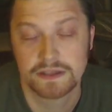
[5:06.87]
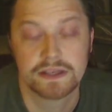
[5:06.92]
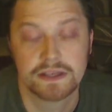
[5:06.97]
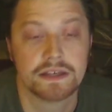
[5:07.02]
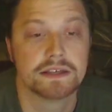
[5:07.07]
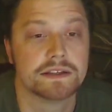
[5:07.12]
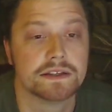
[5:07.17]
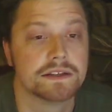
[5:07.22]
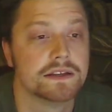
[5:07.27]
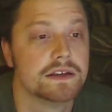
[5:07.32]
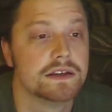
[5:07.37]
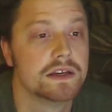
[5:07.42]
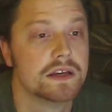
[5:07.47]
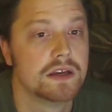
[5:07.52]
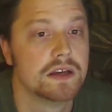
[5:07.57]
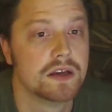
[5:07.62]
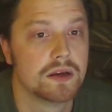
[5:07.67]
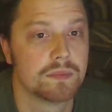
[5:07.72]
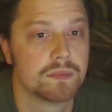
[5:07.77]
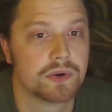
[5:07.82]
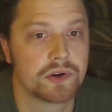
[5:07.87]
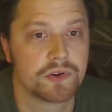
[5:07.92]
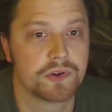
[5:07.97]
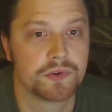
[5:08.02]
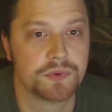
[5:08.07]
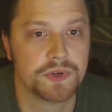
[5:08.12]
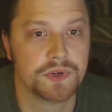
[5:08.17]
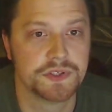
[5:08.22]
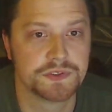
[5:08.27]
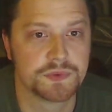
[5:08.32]
And part of the
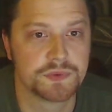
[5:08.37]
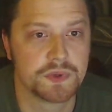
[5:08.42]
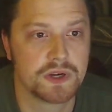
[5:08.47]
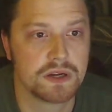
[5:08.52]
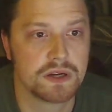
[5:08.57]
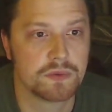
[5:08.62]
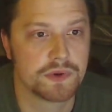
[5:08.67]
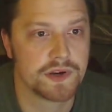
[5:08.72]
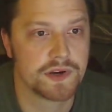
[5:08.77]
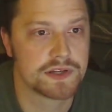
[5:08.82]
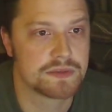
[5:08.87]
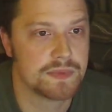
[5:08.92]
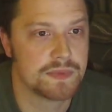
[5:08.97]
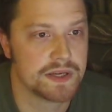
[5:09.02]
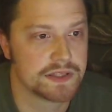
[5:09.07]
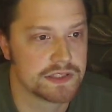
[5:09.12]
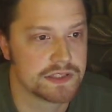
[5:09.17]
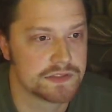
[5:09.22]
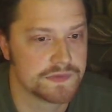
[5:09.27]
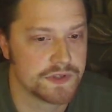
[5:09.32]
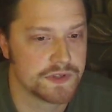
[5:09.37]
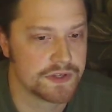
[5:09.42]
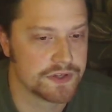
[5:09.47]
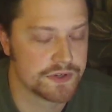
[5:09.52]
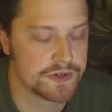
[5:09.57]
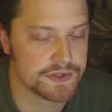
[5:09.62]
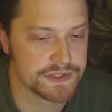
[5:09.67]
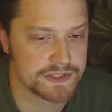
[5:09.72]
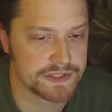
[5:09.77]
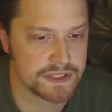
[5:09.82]
reason why I wanted to make this
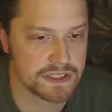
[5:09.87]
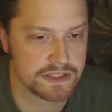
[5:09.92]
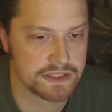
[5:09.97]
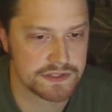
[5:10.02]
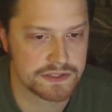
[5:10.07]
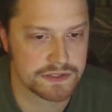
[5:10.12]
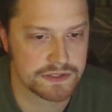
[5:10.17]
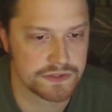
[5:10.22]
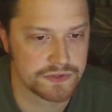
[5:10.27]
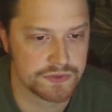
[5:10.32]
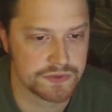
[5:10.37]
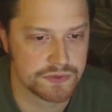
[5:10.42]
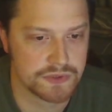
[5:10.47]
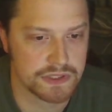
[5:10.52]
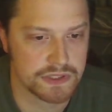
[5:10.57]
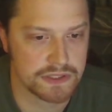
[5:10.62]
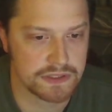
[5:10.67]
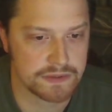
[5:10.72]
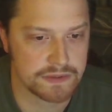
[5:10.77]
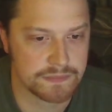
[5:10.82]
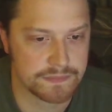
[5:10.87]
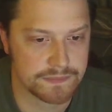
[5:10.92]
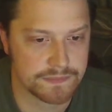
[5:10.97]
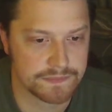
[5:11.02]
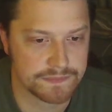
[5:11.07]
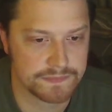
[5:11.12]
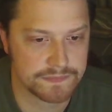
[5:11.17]
video is not to um,